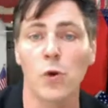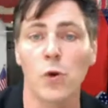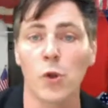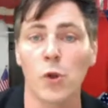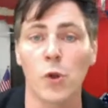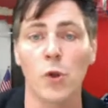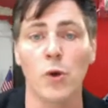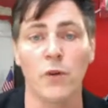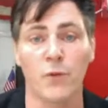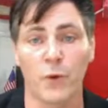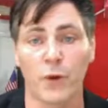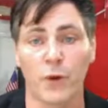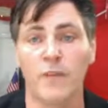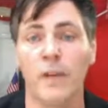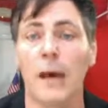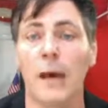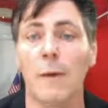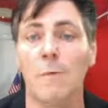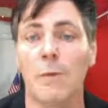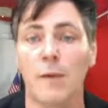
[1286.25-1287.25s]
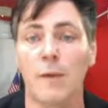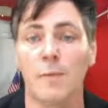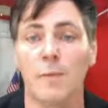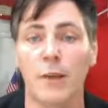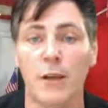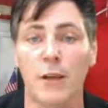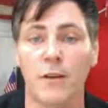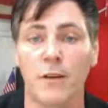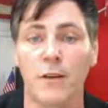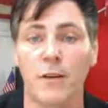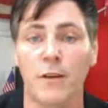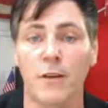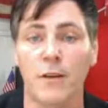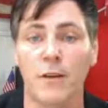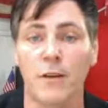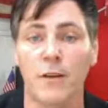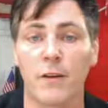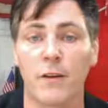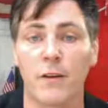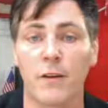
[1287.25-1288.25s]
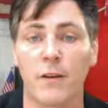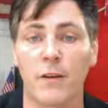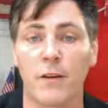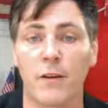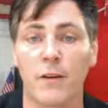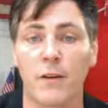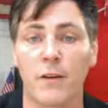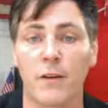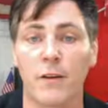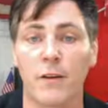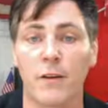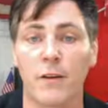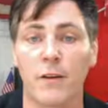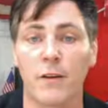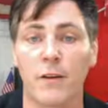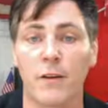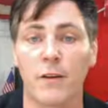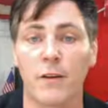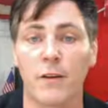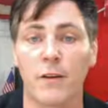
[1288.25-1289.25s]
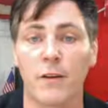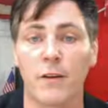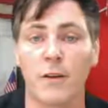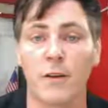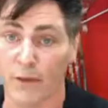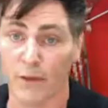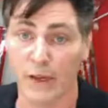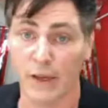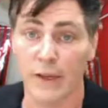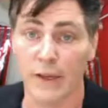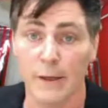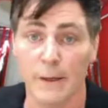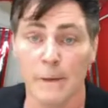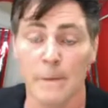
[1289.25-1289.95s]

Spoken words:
clue of what's happening because they never experienced it.